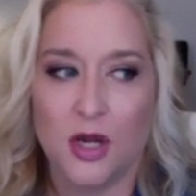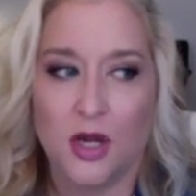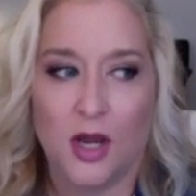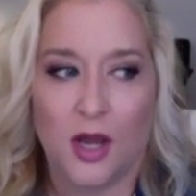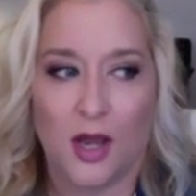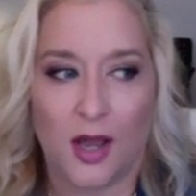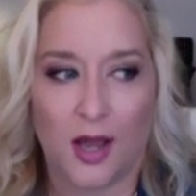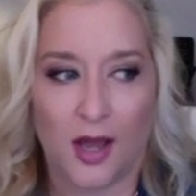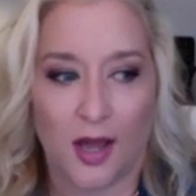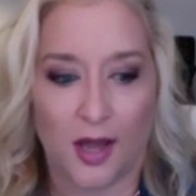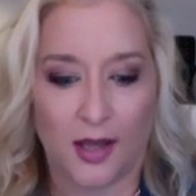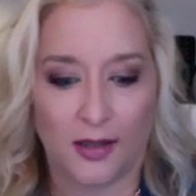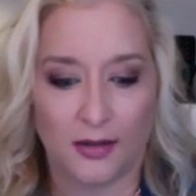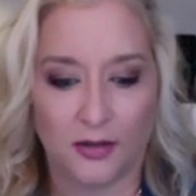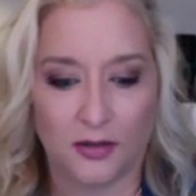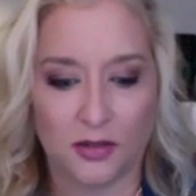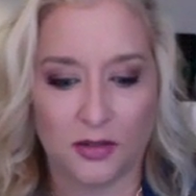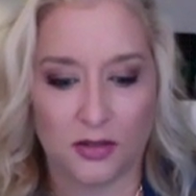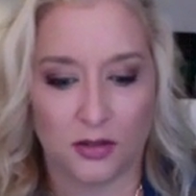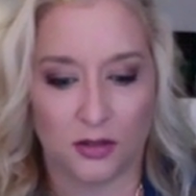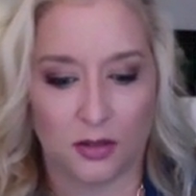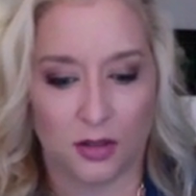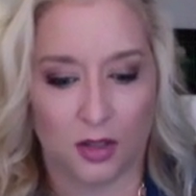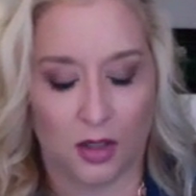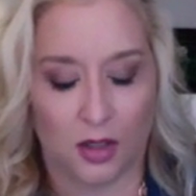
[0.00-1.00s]
Yeah. And
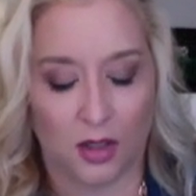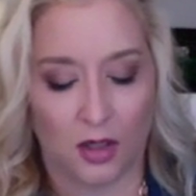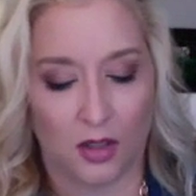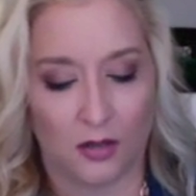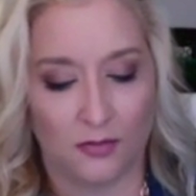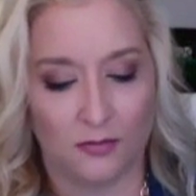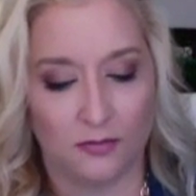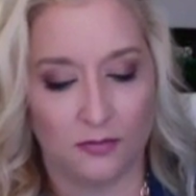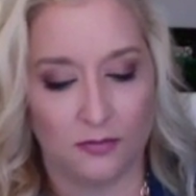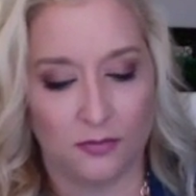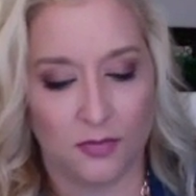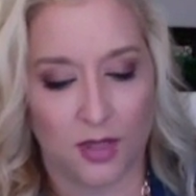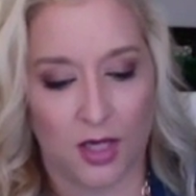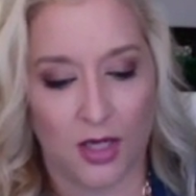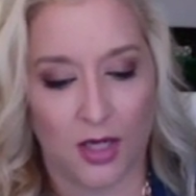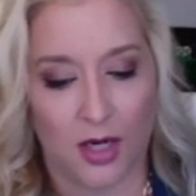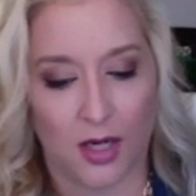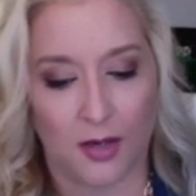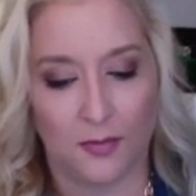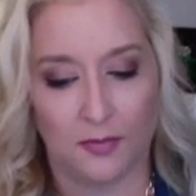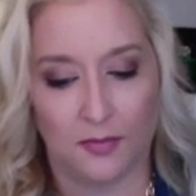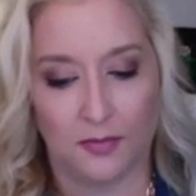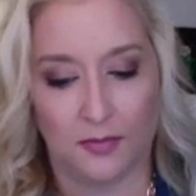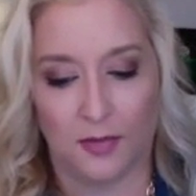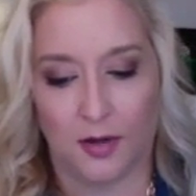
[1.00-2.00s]
um, and
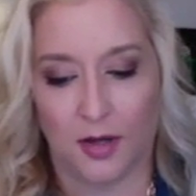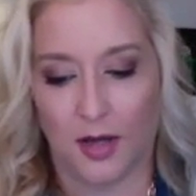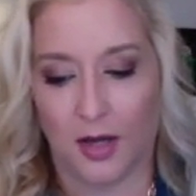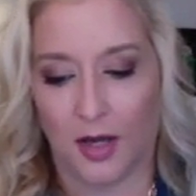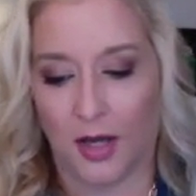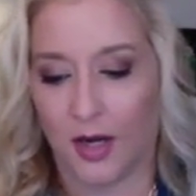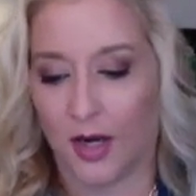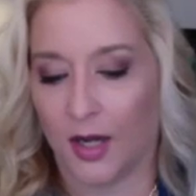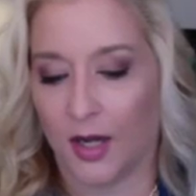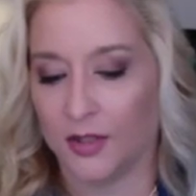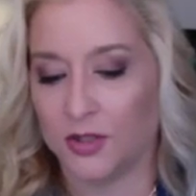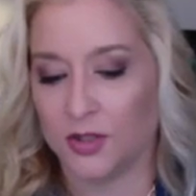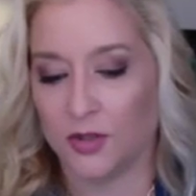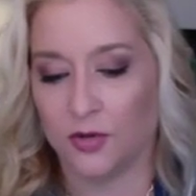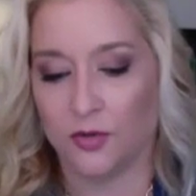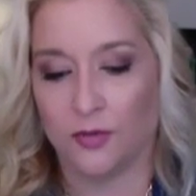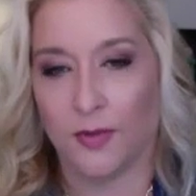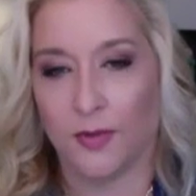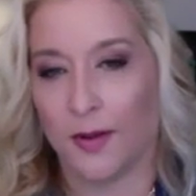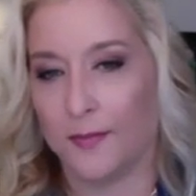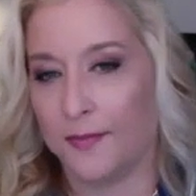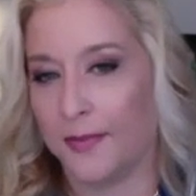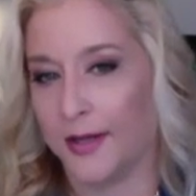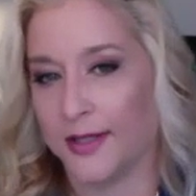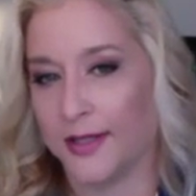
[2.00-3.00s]
I and I do
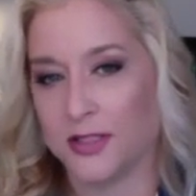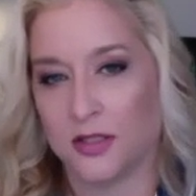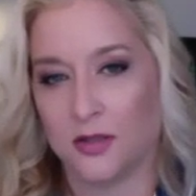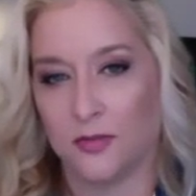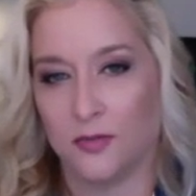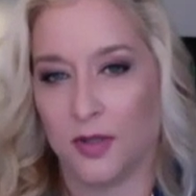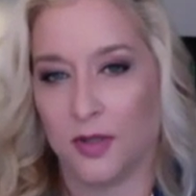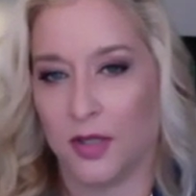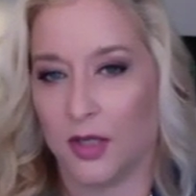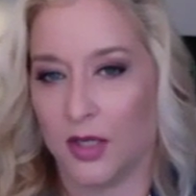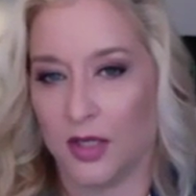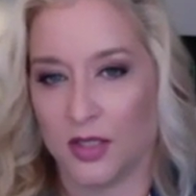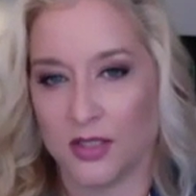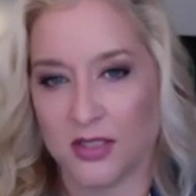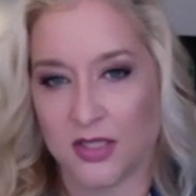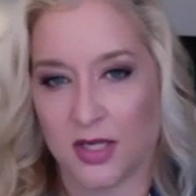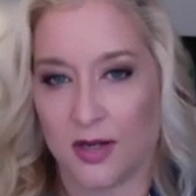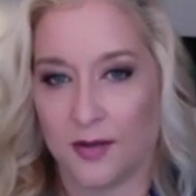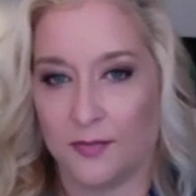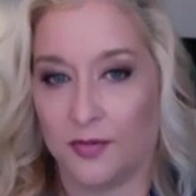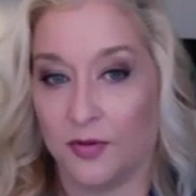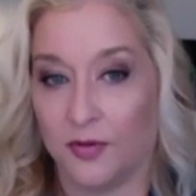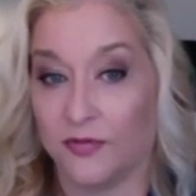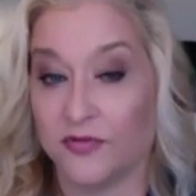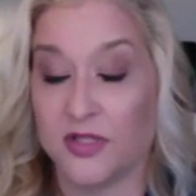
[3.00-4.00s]
my best to be an
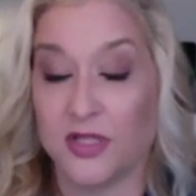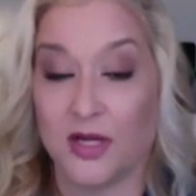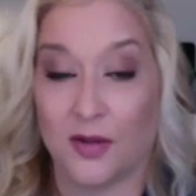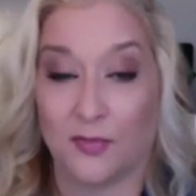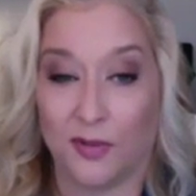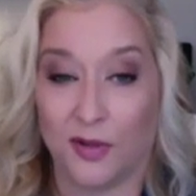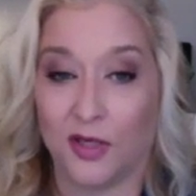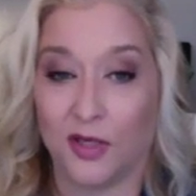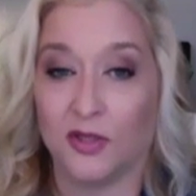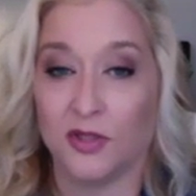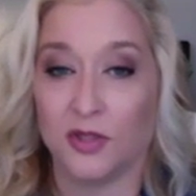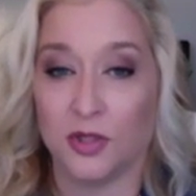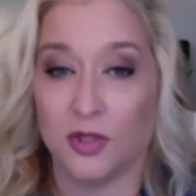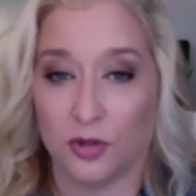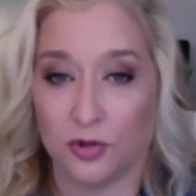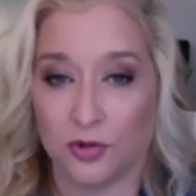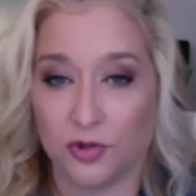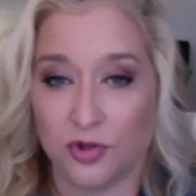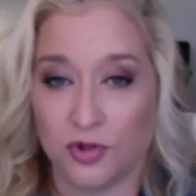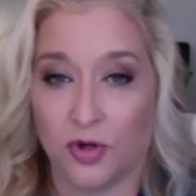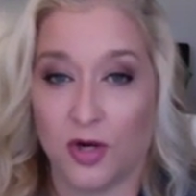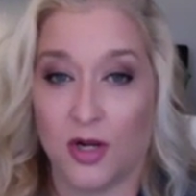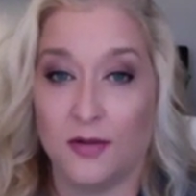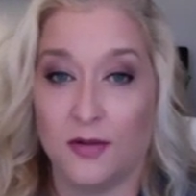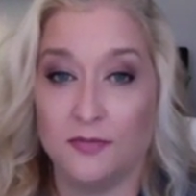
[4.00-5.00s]
example of stepping into your
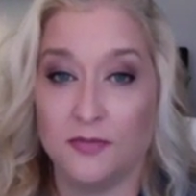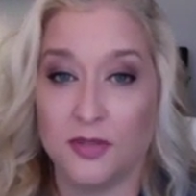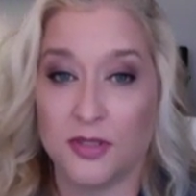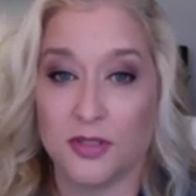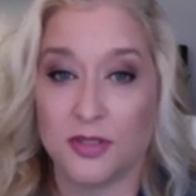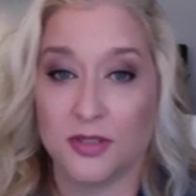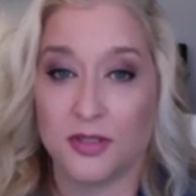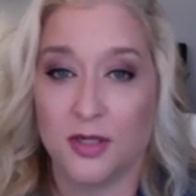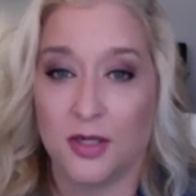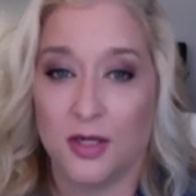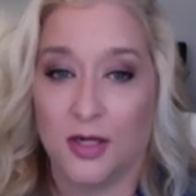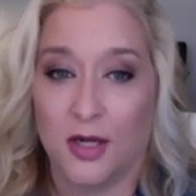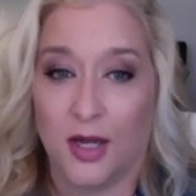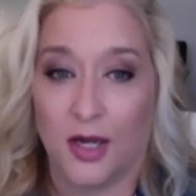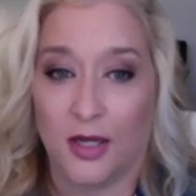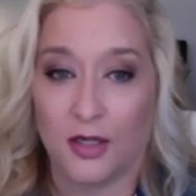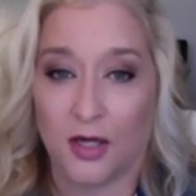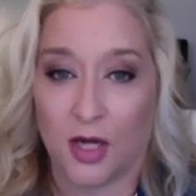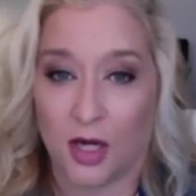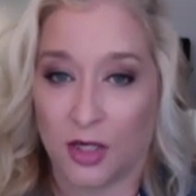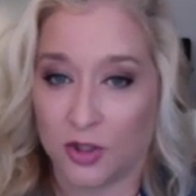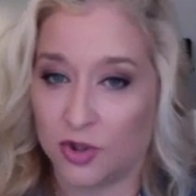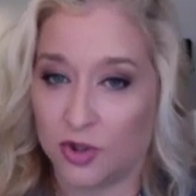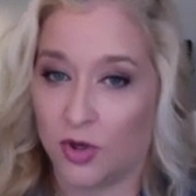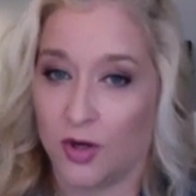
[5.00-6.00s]
dreams mm. and
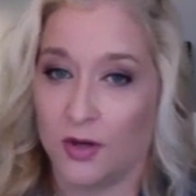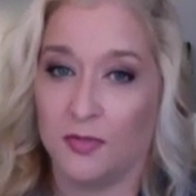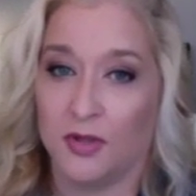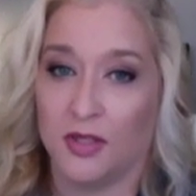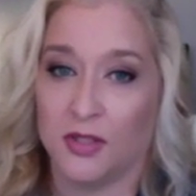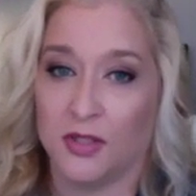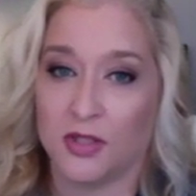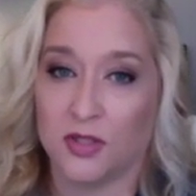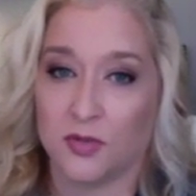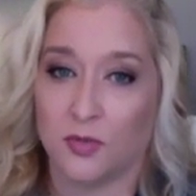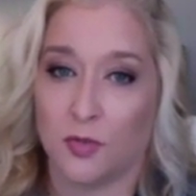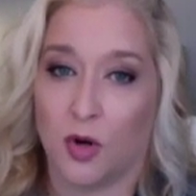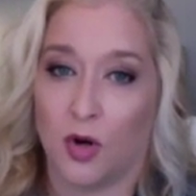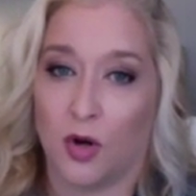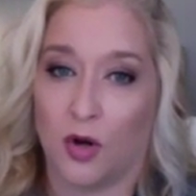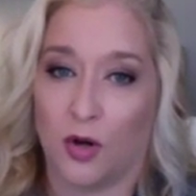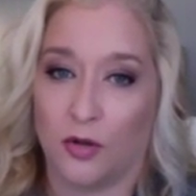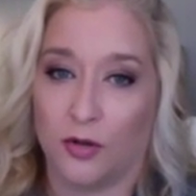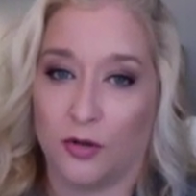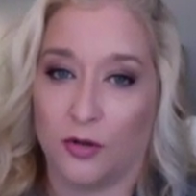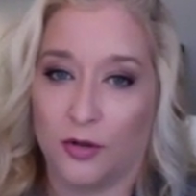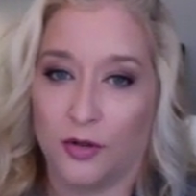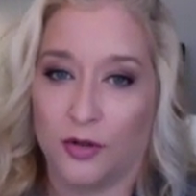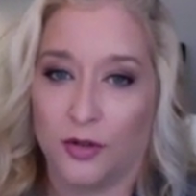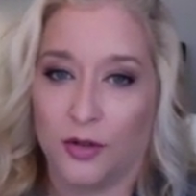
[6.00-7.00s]
not dreaming small.